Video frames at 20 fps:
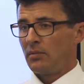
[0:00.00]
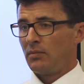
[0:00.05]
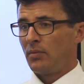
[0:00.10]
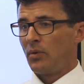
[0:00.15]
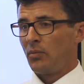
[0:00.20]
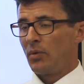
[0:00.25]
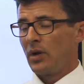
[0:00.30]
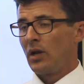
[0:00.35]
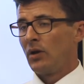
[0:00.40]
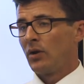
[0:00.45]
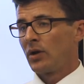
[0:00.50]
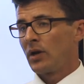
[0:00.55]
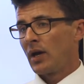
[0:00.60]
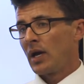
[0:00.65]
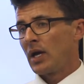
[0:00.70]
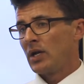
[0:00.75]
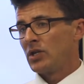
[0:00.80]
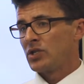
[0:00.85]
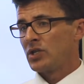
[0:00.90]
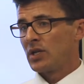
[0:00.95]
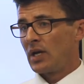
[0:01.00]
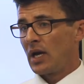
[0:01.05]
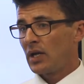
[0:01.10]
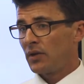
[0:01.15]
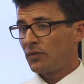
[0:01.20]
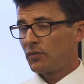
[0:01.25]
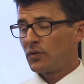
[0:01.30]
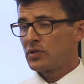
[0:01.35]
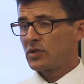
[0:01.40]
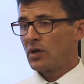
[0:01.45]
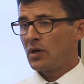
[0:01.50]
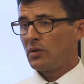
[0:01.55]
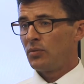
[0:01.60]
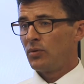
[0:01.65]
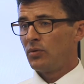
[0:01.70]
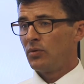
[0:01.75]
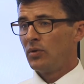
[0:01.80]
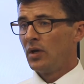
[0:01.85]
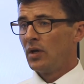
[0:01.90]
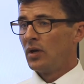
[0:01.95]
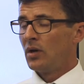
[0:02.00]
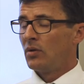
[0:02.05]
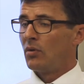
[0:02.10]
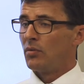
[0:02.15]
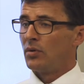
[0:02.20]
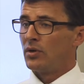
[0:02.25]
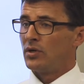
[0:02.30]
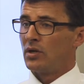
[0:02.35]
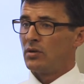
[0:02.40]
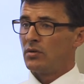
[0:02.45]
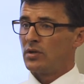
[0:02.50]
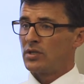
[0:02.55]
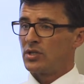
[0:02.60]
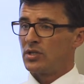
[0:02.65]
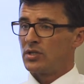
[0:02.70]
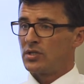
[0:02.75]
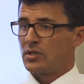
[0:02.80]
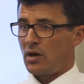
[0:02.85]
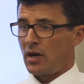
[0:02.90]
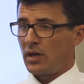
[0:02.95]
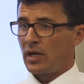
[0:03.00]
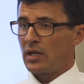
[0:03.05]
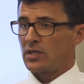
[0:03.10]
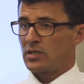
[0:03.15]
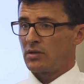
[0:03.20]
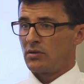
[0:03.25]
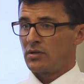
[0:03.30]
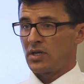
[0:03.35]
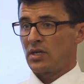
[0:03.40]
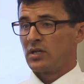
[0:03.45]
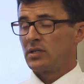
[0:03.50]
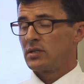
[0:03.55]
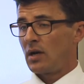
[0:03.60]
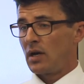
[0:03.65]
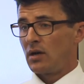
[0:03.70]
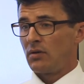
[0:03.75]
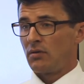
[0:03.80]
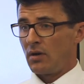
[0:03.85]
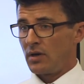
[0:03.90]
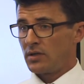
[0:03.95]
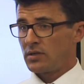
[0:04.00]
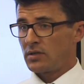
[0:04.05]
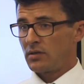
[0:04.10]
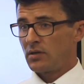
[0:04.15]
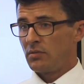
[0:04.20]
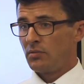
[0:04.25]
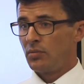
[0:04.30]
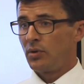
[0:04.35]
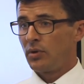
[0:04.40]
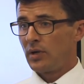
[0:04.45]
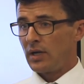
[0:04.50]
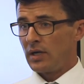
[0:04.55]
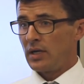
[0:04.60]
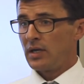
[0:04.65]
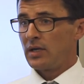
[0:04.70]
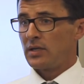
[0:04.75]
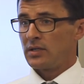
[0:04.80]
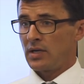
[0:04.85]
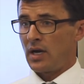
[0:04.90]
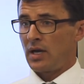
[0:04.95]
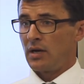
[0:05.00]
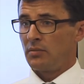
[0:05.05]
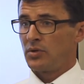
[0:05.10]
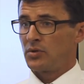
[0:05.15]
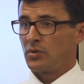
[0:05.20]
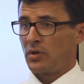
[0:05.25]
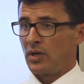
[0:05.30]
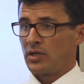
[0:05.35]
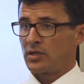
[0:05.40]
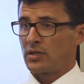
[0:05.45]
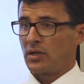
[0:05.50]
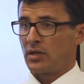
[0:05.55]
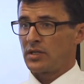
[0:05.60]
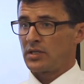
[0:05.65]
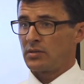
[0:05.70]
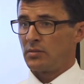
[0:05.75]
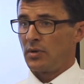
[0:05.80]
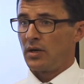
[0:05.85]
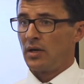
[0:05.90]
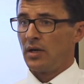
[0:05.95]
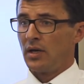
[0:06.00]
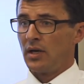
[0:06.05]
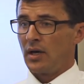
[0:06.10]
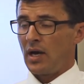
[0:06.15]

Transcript: But when you look at HCS, for example, what we do is design it so it's containerized, completely contained between each customer.